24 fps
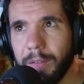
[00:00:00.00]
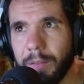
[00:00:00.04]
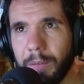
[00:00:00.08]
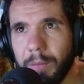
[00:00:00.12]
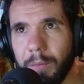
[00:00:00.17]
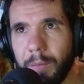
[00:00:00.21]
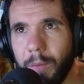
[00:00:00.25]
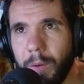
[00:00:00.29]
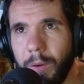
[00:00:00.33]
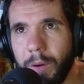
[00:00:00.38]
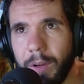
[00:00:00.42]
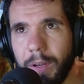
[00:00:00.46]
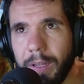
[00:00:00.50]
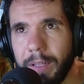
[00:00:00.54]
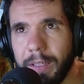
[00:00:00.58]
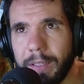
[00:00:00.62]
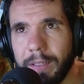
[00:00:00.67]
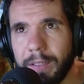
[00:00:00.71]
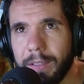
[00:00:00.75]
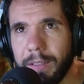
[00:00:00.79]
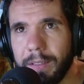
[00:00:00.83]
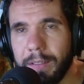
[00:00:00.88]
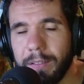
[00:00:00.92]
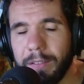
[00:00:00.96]
Why?
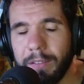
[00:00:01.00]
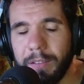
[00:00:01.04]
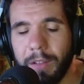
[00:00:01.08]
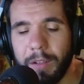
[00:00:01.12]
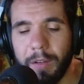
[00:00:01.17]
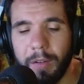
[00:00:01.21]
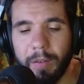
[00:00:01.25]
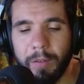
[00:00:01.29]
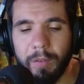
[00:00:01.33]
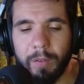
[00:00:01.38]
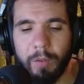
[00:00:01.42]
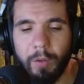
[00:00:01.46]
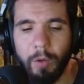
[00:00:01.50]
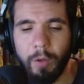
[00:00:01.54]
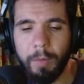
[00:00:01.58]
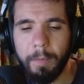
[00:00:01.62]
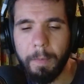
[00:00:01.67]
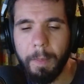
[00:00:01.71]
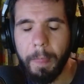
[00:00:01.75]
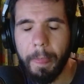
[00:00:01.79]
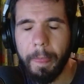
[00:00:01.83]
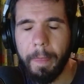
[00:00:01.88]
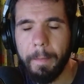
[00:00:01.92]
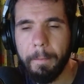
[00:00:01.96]
So, look,
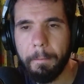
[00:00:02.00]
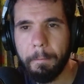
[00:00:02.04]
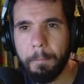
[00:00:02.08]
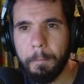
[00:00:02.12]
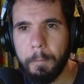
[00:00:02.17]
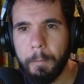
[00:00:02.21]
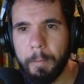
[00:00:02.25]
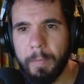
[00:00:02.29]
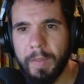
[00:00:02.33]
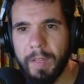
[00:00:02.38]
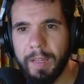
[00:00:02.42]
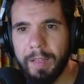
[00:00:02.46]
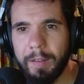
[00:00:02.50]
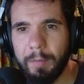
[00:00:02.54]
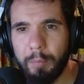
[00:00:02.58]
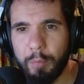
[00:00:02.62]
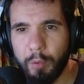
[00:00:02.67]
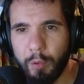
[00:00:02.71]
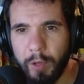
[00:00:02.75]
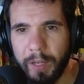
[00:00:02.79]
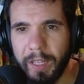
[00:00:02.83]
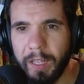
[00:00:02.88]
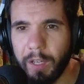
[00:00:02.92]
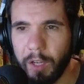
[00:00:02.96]

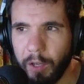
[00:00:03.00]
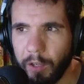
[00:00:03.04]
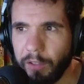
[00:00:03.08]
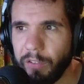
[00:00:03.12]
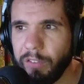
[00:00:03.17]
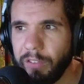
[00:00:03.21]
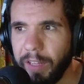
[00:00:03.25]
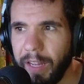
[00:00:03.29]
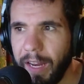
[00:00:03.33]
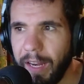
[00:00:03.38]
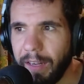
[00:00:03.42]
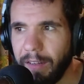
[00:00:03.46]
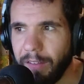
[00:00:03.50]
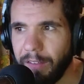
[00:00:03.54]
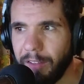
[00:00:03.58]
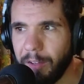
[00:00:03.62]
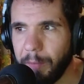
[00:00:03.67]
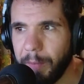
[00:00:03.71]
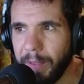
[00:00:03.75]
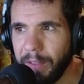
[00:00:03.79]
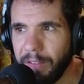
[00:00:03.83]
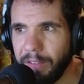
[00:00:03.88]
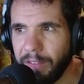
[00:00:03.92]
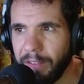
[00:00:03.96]
pretty low standards to
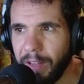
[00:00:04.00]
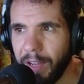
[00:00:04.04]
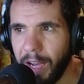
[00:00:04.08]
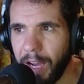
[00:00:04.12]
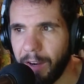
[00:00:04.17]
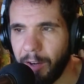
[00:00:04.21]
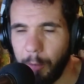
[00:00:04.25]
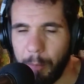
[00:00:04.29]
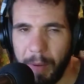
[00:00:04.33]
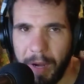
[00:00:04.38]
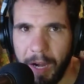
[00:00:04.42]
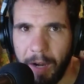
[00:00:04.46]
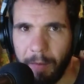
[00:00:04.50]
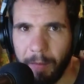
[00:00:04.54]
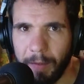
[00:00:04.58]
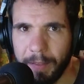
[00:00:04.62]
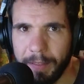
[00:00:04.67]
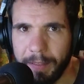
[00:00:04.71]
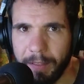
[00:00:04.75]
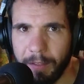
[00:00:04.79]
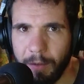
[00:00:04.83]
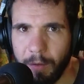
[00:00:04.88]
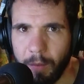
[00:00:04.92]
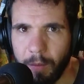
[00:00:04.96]
be a star,
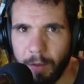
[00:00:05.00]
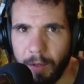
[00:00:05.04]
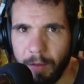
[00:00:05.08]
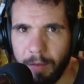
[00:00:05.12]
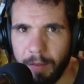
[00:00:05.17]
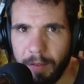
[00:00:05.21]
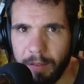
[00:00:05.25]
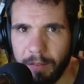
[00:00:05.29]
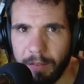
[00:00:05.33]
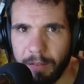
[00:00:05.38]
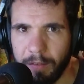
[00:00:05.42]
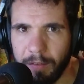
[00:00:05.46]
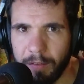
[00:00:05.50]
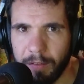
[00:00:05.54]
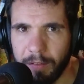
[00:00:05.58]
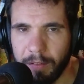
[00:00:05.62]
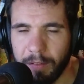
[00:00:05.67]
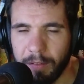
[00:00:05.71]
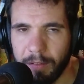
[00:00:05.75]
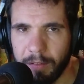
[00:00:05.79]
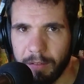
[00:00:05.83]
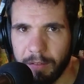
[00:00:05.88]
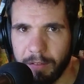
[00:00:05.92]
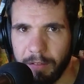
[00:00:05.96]
apparently, according to this
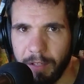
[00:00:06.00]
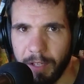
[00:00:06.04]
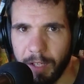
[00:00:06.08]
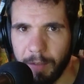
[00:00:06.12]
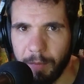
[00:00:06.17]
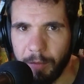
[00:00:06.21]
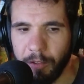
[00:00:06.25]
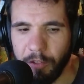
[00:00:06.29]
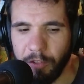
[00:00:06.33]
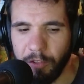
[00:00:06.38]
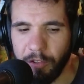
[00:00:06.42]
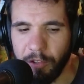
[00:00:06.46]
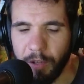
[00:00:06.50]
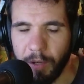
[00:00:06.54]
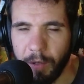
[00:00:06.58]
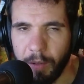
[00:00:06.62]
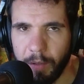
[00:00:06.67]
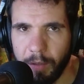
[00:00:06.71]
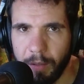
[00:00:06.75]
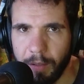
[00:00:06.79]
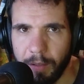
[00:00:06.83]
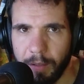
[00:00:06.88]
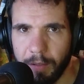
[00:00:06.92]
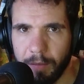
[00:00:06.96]
television
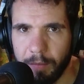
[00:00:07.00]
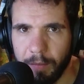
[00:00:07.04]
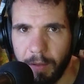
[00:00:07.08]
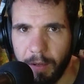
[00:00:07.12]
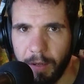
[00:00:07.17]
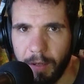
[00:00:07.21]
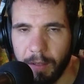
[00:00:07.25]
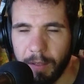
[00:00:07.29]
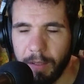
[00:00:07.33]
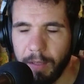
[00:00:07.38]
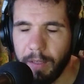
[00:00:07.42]
show, right?